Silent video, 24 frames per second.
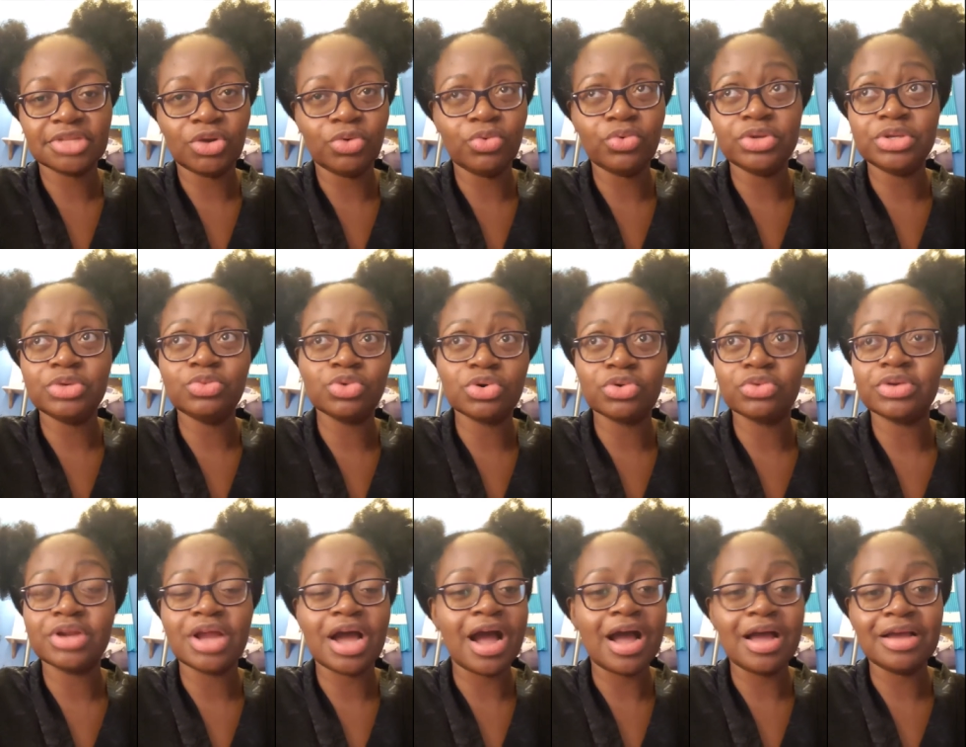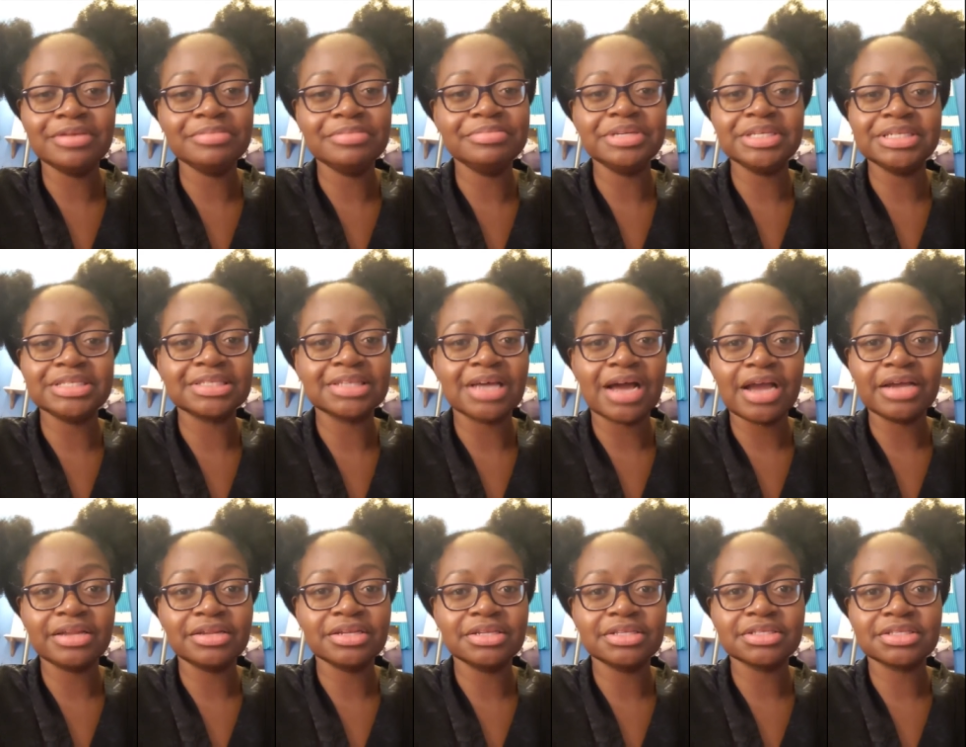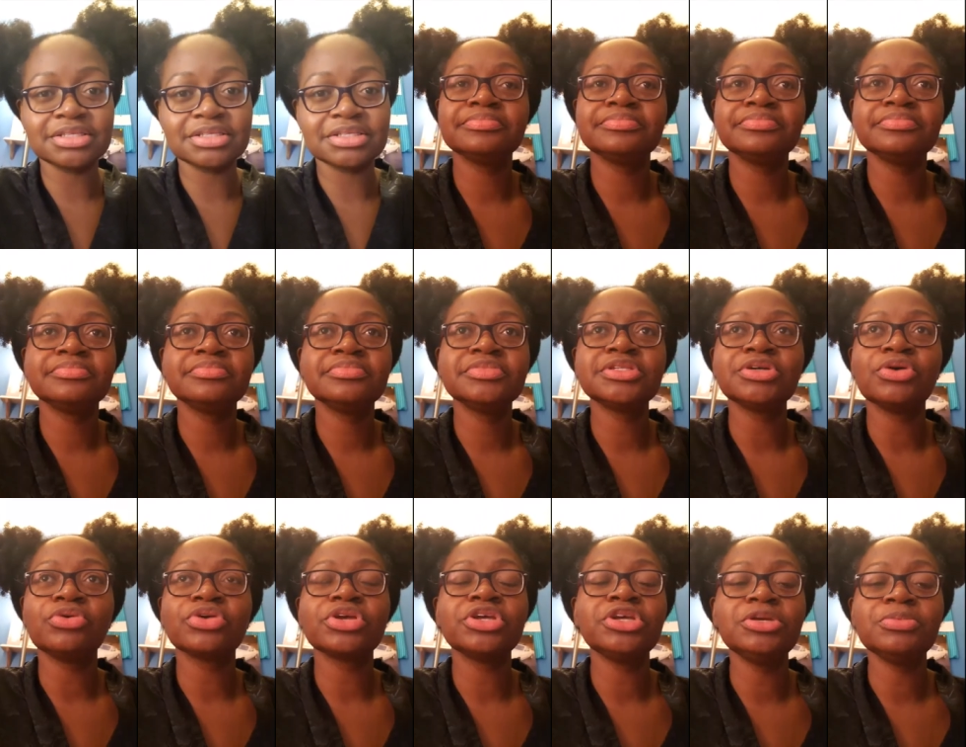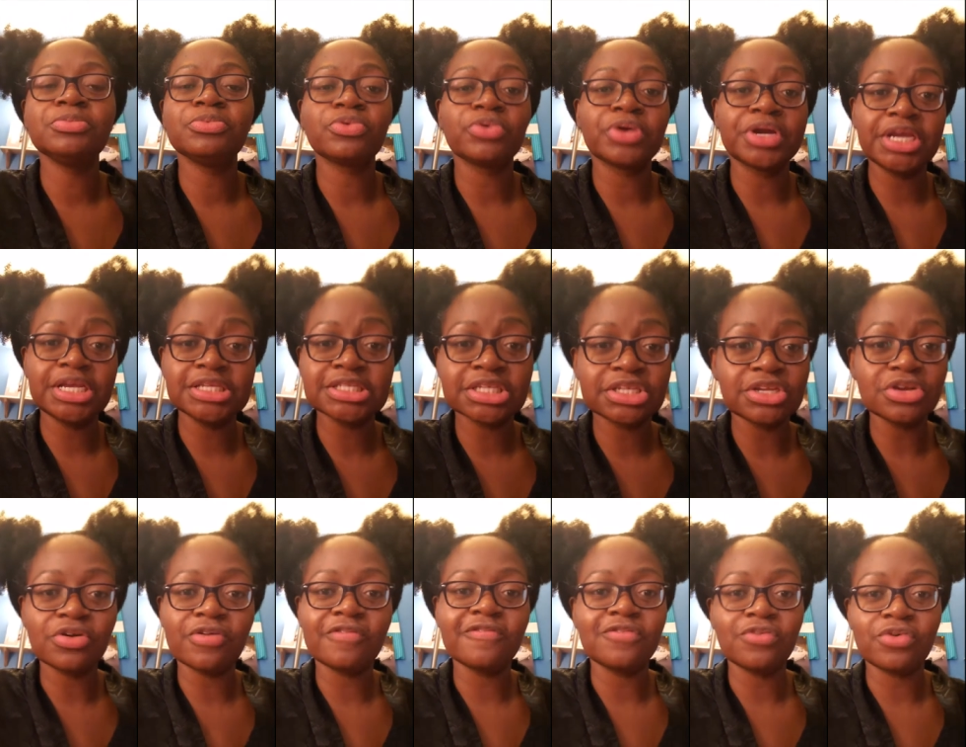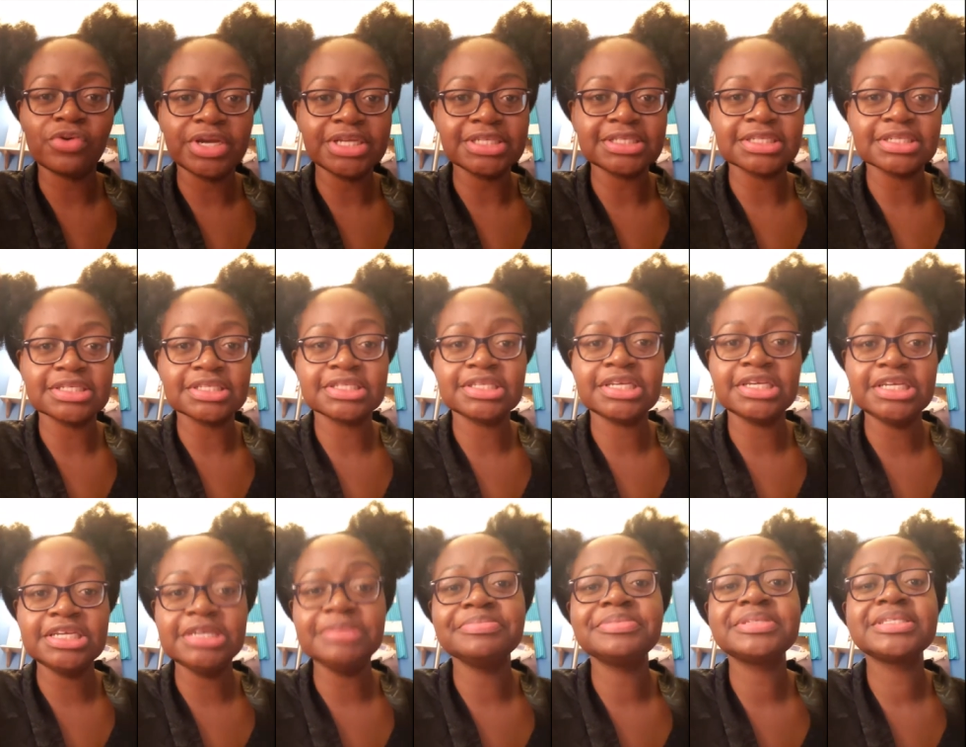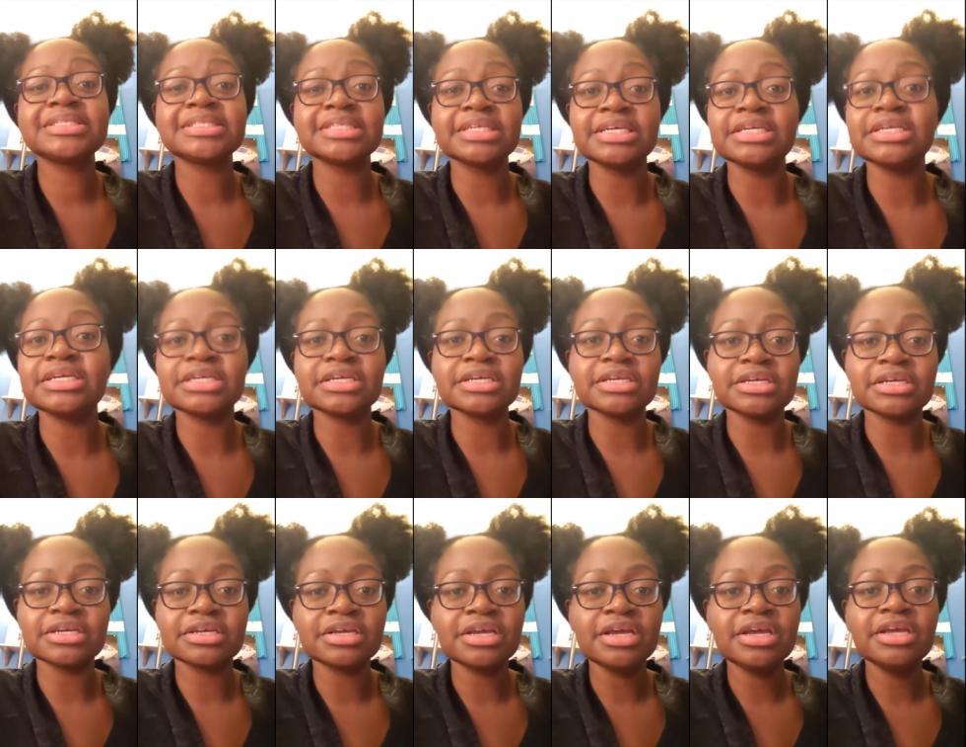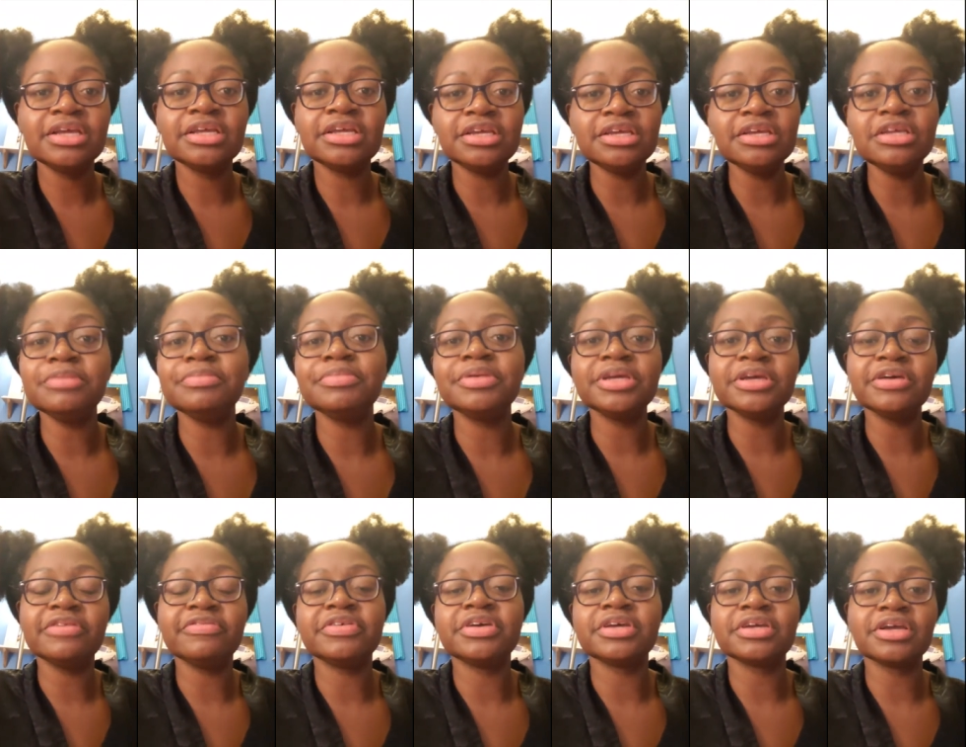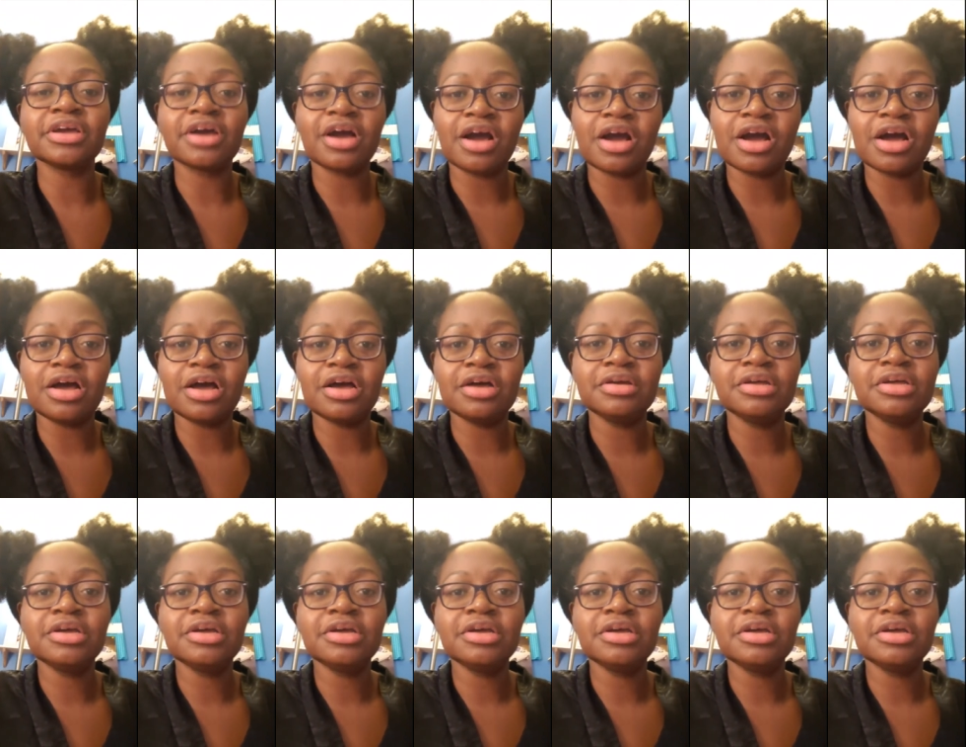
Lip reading: We will not be silenced. So keep raising your voices, keep singing, keep giving God